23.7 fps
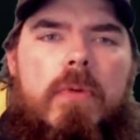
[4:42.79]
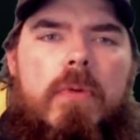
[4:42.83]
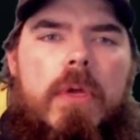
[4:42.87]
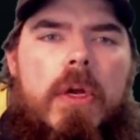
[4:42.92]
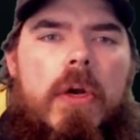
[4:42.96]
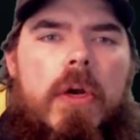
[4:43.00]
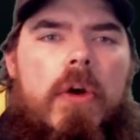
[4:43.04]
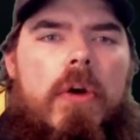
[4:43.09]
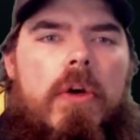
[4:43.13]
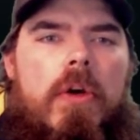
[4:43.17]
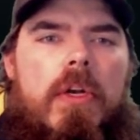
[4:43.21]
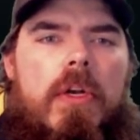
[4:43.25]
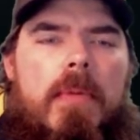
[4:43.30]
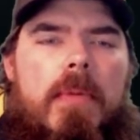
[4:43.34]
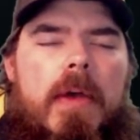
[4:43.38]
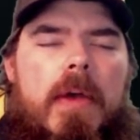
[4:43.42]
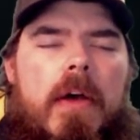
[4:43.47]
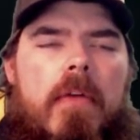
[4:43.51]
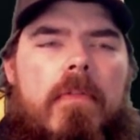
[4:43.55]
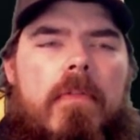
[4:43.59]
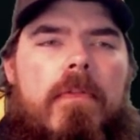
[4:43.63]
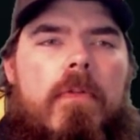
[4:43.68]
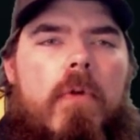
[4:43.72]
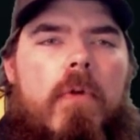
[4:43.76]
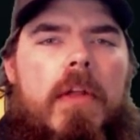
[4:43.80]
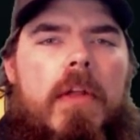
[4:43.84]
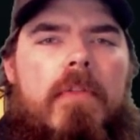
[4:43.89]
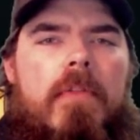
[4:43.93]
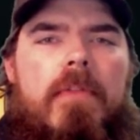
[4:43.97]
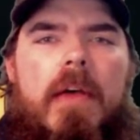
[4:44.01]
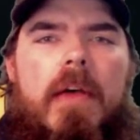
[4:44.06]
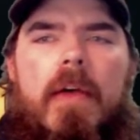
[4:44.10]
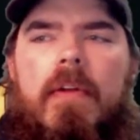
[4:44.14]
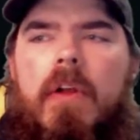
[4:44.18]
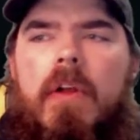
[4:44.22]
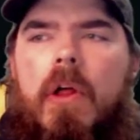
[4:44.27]
we earned about
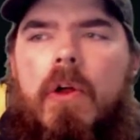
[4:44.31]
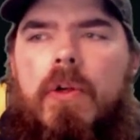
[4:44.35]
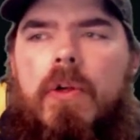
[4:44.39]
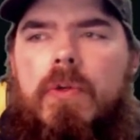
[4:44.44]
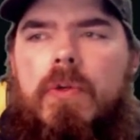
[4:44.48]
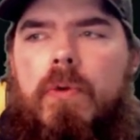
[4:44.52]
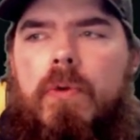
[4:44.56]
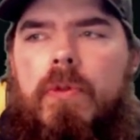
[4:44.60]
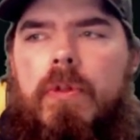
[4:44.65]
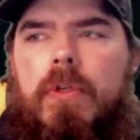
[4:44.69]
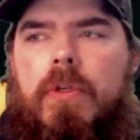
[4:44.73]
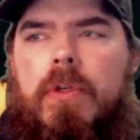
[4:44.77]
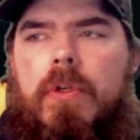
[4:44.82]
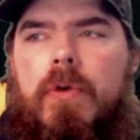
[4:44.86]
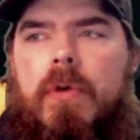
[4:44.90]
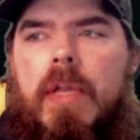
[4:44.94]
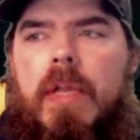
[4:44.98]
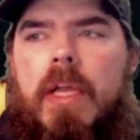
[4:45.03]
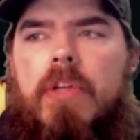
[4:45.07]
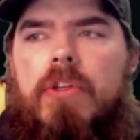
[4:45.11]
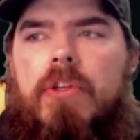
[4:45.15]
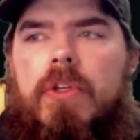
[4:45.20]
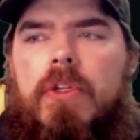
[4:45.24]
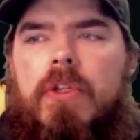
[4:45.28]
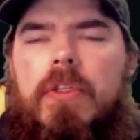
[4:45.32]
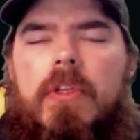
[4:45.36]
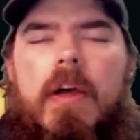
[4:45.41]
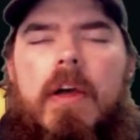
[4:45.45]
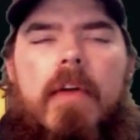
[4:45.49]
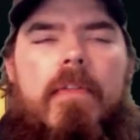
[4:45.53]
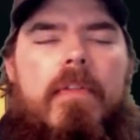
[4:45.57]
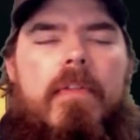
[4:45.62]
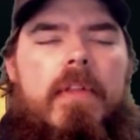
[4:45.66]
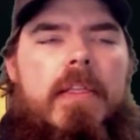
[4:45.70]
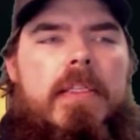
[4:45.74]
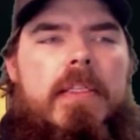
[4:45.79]
$45 worth of donations
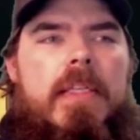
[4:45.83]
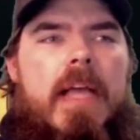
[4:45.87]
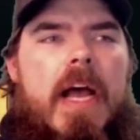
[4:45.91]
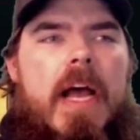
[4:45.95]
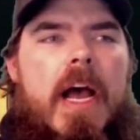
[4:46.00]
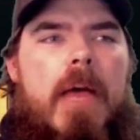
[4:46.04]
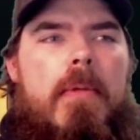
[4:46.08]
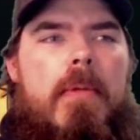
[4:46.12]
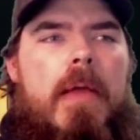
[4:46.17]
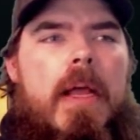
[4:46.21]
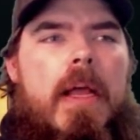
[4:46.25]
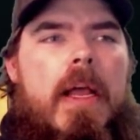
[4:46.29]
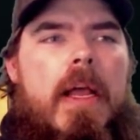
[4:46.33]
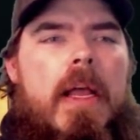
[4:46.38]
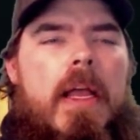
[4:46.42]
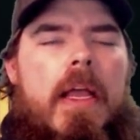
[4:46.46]
off of this app